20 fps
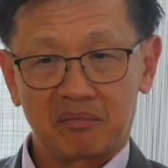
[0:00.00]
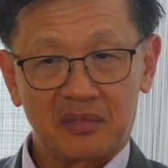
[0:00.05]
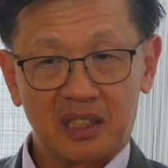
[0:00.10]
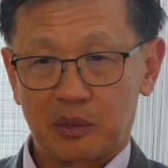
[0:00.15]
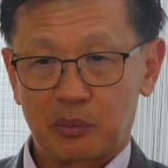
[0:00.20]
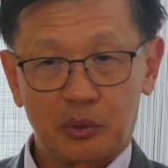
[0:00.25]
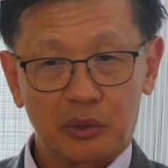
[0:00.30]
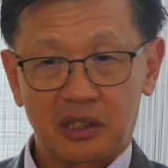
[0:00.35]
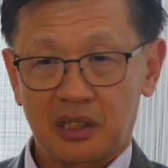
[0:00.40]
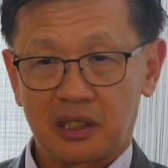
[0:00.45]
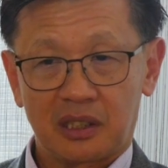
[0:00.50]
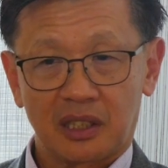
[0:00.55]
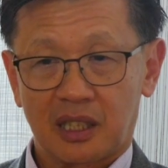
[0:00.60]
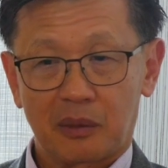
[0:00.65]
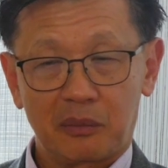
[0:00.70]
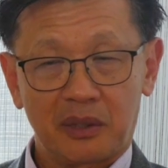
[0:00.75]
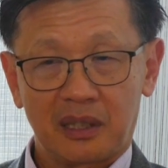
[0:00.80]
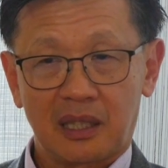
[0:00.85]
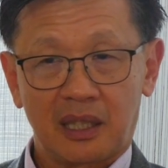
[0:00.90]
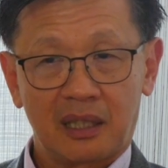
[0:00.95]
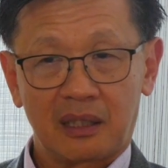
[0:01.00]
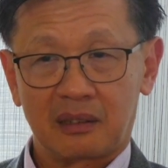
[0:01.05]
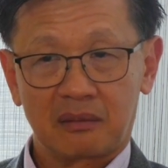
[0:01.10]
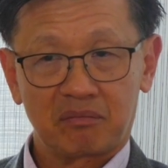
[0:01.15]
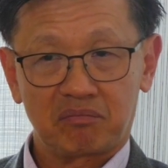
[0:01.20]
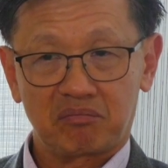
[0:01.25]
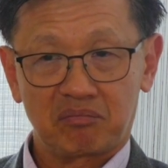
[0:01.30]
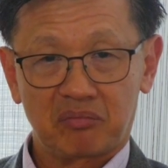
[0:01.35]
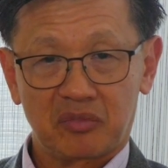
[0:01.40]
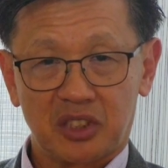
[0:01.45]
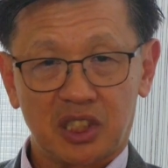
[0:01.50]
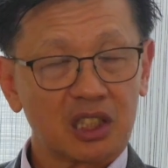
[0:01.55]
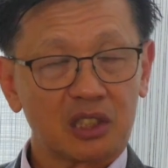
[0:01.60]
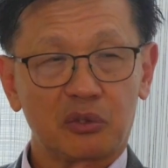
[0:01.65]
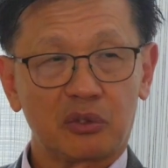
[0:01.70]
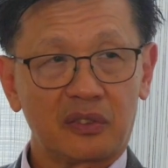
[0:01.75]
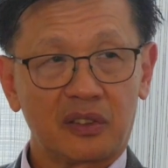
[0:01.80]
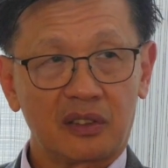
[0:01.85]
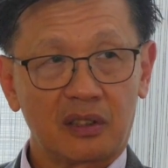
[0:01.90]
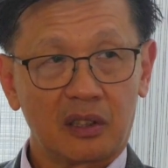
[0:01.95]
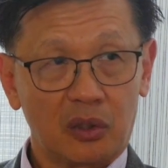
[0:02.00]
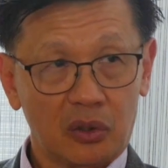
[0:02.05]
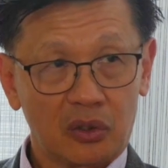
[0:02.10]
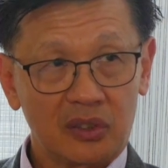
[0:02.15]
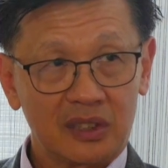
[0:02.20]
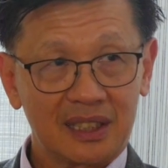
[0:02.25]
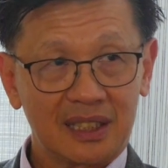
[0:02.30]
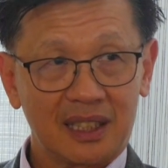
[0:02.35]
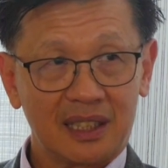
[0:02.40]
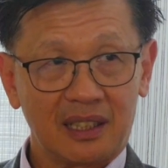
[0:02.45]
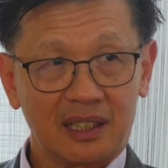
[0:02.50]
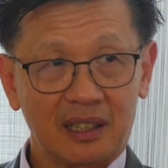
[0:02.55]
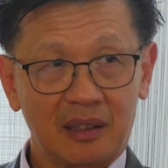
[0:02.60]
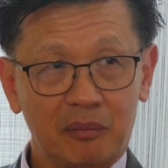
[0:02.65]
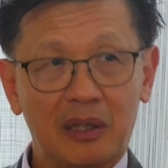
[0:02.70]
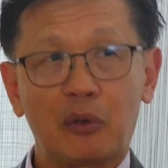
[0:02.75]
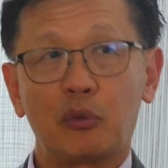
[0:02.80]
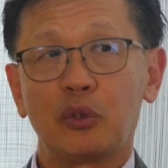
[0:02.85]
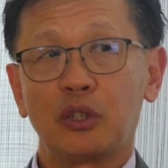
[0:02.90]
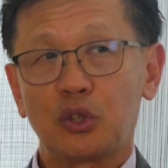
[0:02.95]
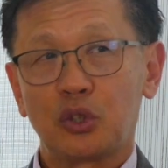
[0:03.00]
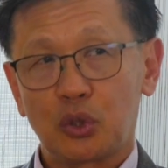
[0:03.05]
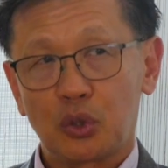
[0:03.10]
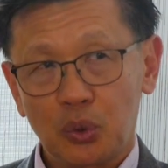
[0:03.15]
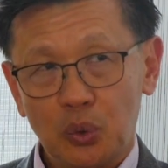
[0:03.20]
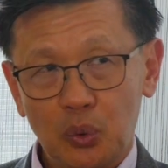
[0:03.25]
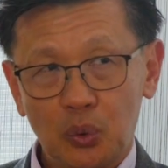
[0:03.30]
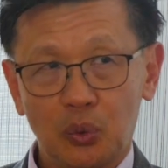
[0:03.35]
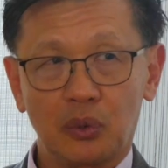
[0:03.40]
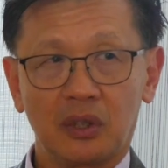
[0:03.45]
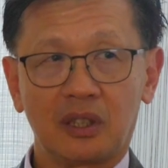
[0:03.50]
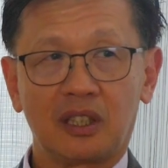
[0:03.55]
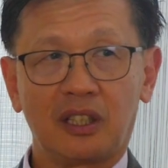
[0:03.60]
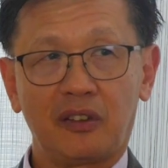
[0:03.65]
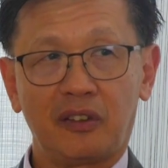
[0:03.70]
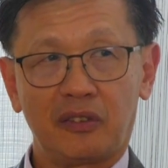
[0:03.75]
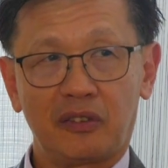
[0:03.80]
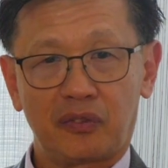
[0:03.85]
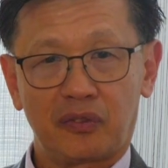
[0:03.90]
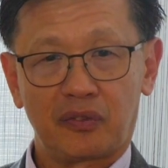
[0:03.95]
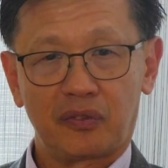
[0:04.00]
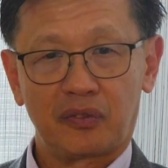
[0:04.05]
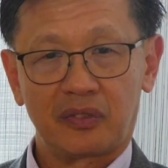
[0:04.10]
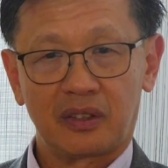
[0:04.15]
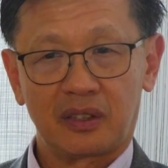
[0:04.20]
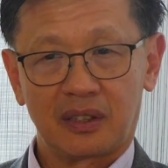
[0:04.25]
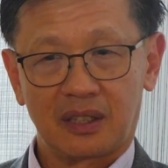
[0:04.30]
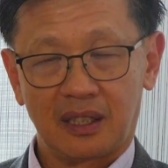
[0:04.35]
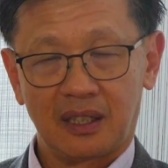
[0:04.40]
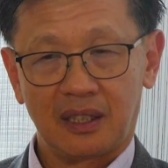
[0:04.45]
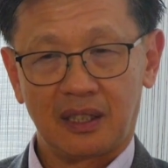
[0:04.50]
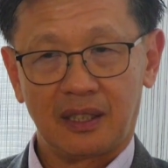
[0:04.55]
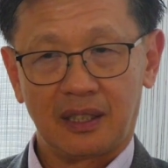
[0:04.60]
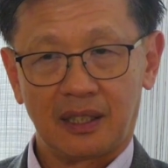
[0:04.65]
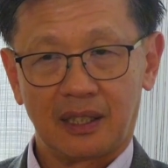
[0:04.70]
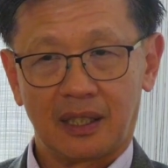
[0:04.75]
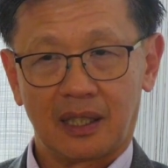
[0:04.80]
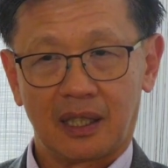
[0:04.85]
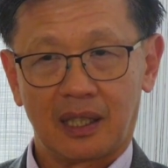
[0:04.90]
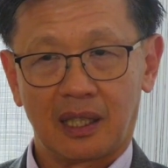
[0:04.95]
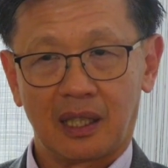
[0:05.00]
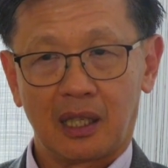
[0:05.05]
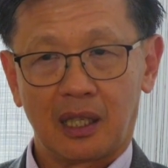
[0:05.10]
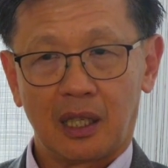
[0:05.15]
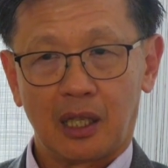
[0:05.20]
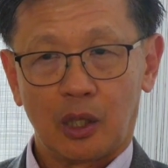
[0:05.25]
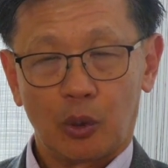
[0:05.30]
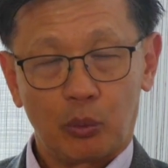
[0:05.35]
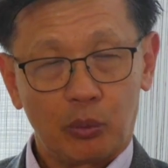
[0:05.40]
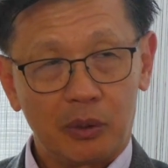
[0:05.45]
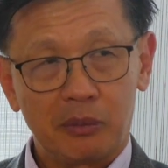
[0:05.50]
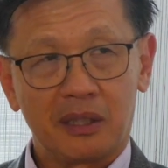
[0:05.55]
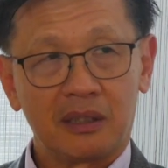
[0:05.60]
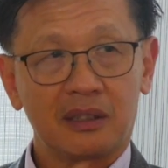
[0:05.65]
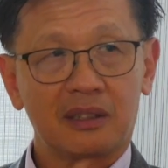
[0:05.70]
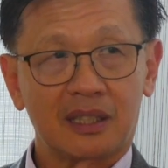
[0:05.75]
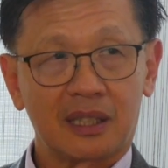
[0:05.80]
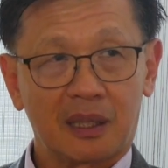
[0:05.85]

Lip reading: this procedure can be done just with a local anesthetic. But we do give the women